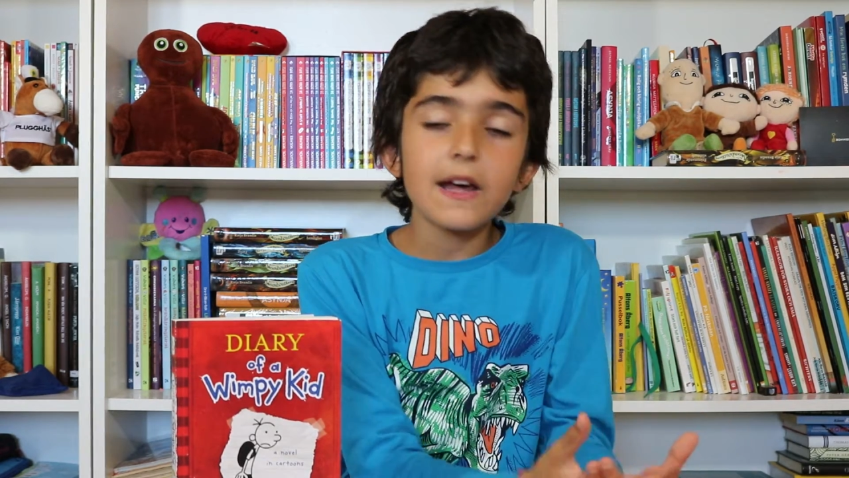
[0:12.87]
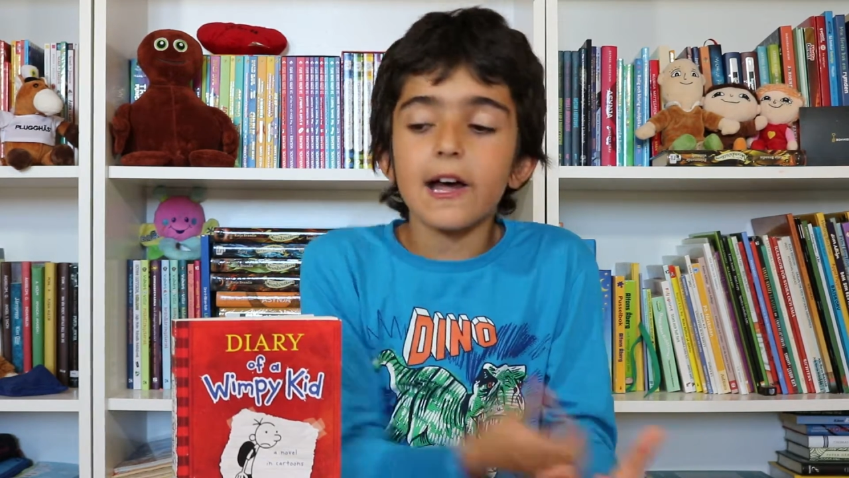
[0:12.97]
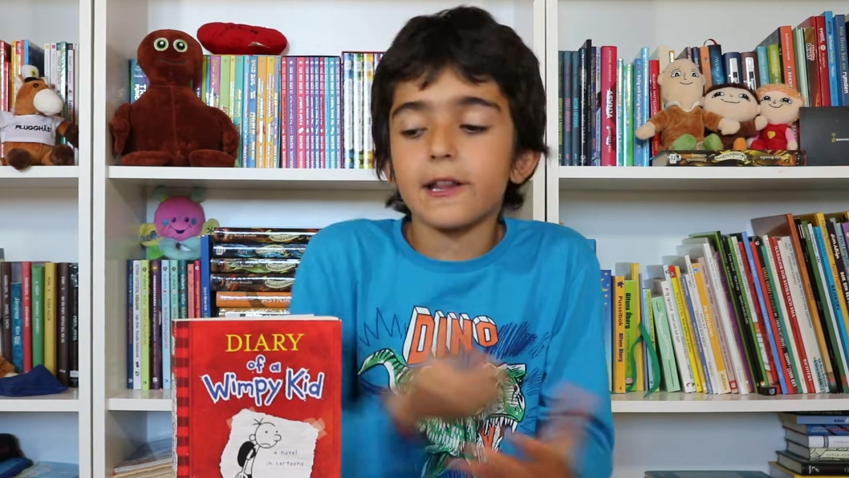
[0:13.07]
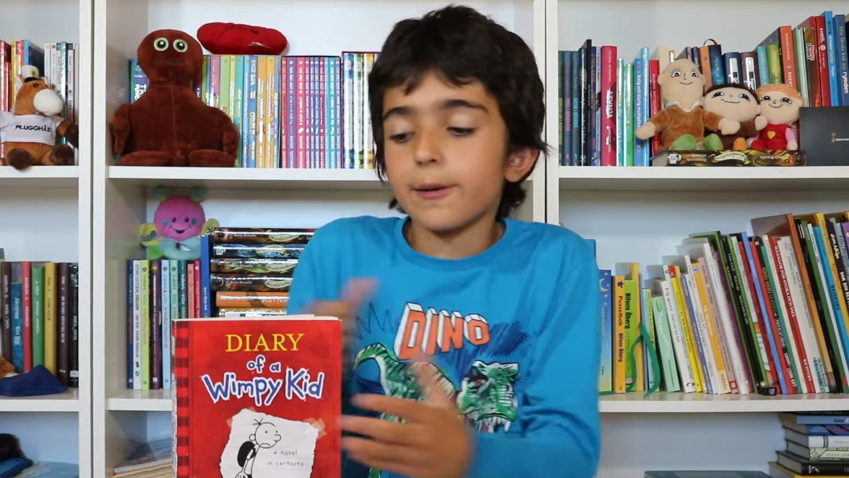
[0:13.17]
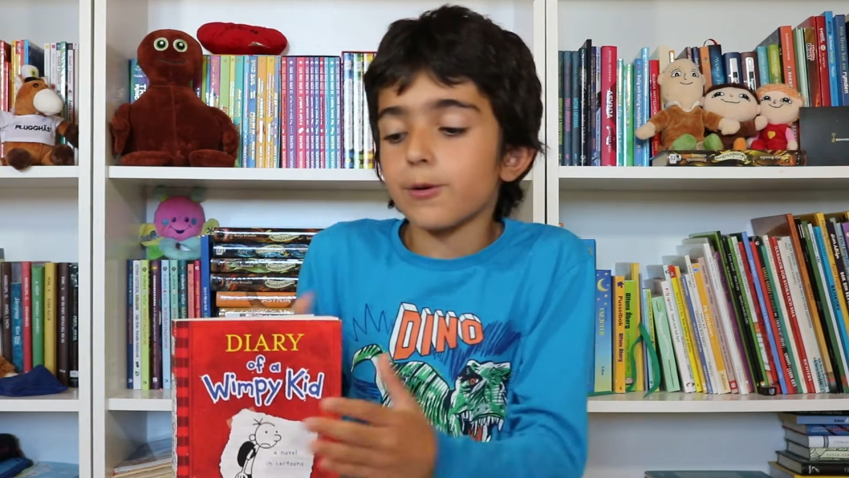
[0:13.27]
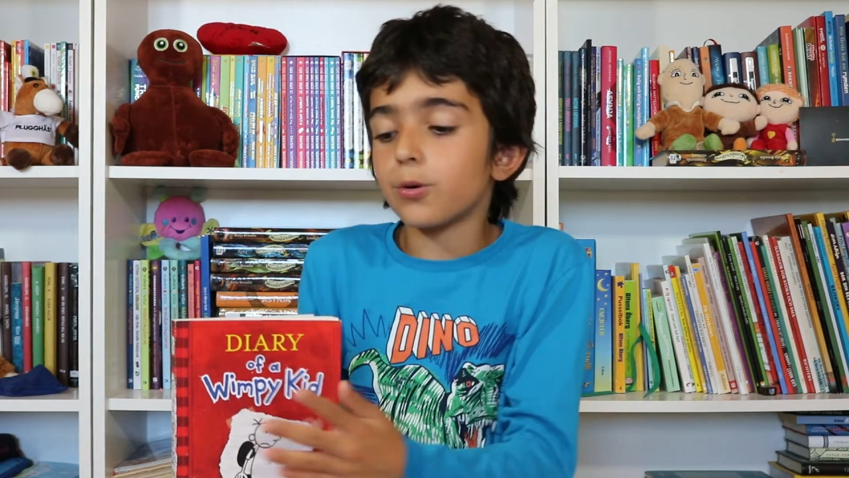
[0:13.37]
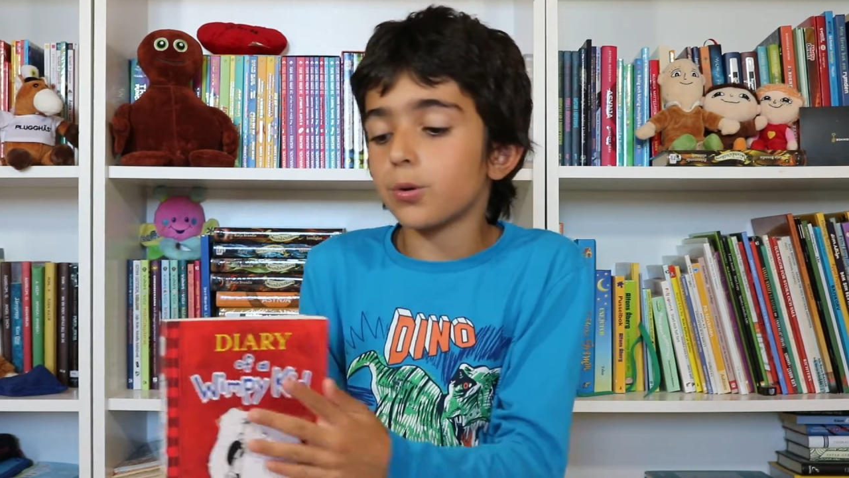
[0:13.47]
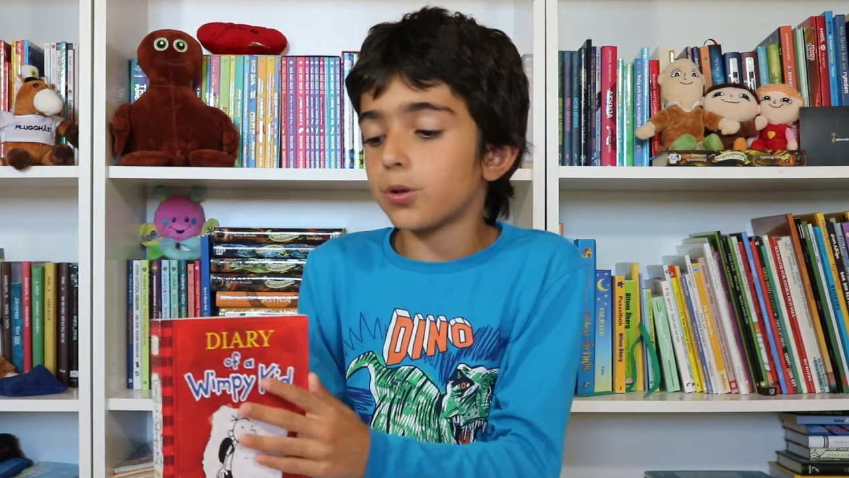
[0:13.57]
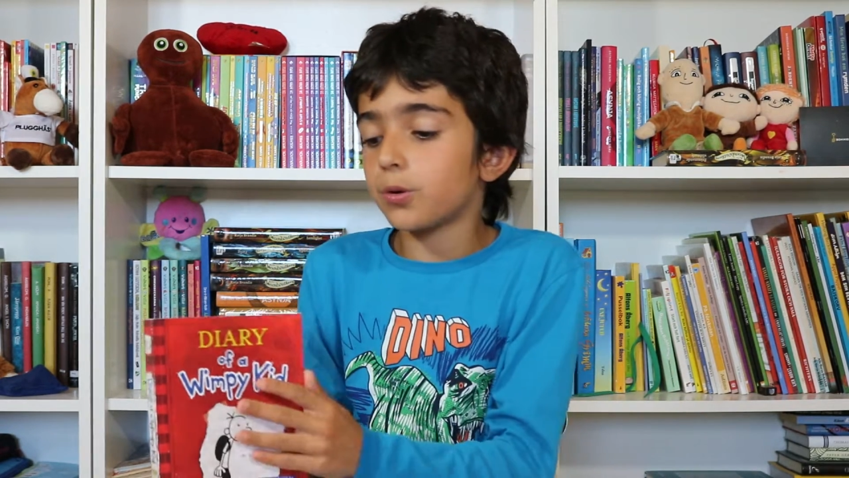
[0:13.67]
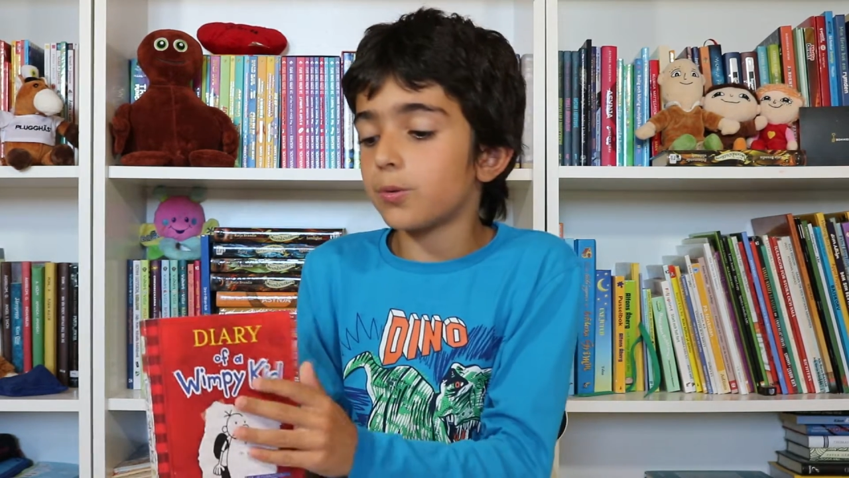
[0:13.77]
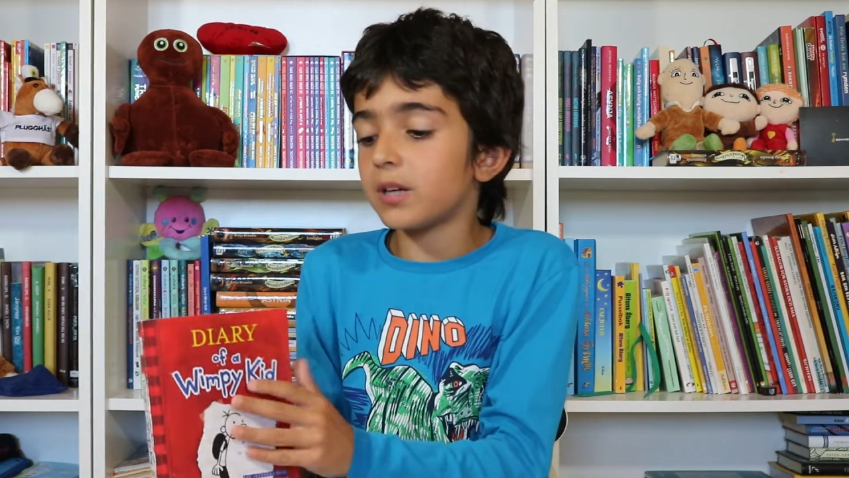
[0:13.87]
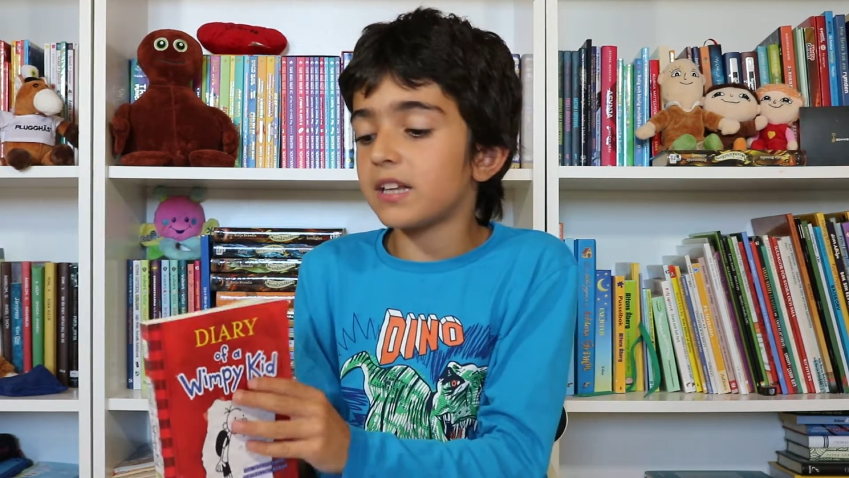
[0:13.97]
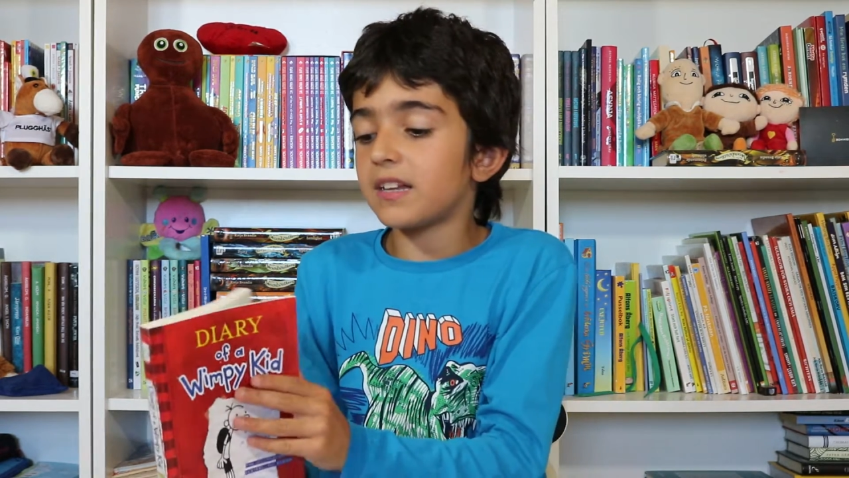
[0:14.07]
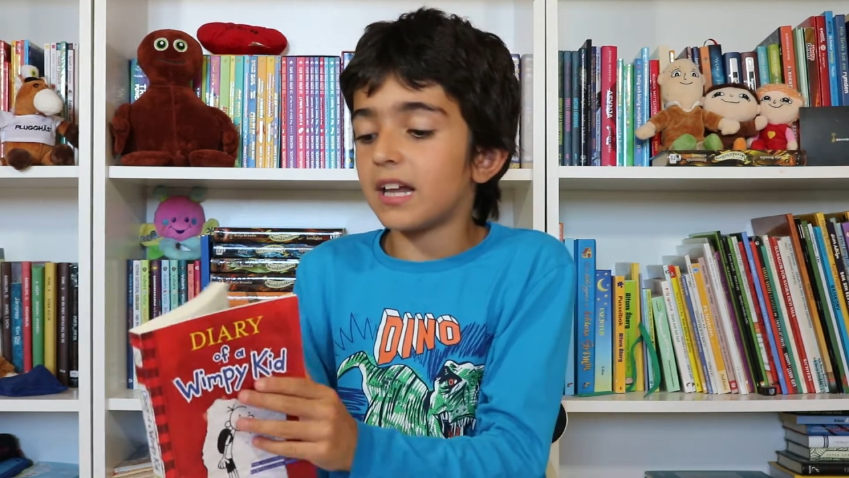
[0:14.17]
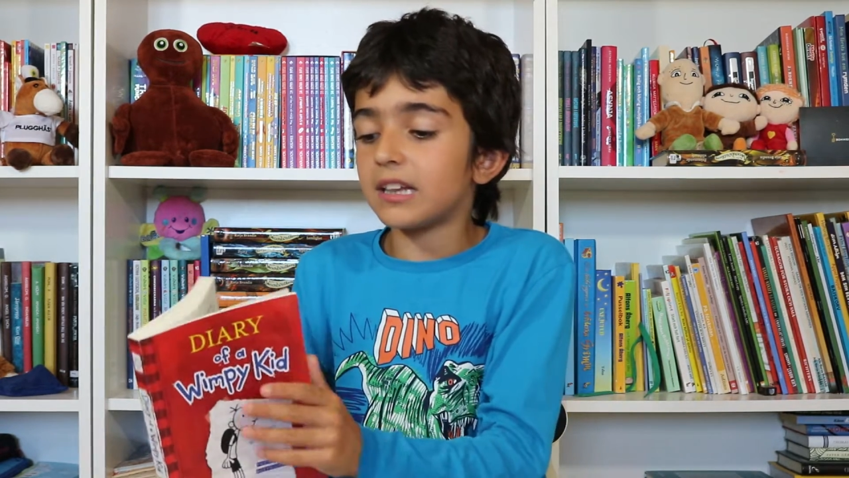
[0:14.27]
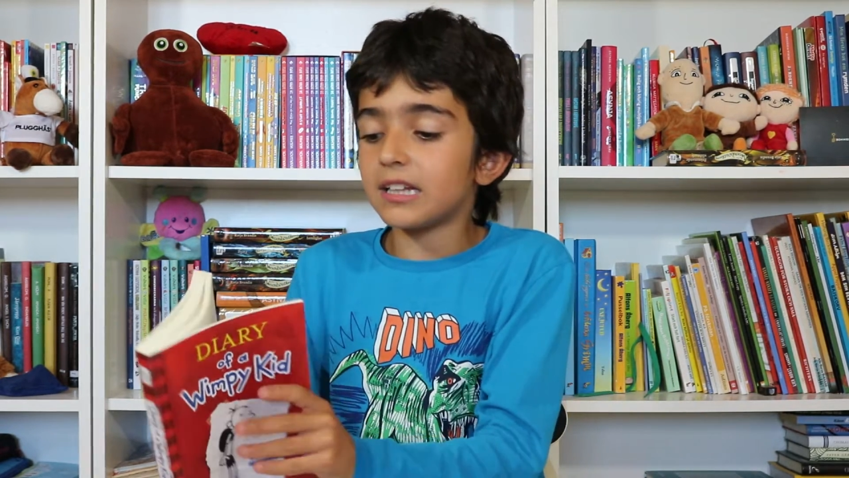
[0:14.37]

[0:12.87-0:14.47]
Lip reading: and I'm going to read a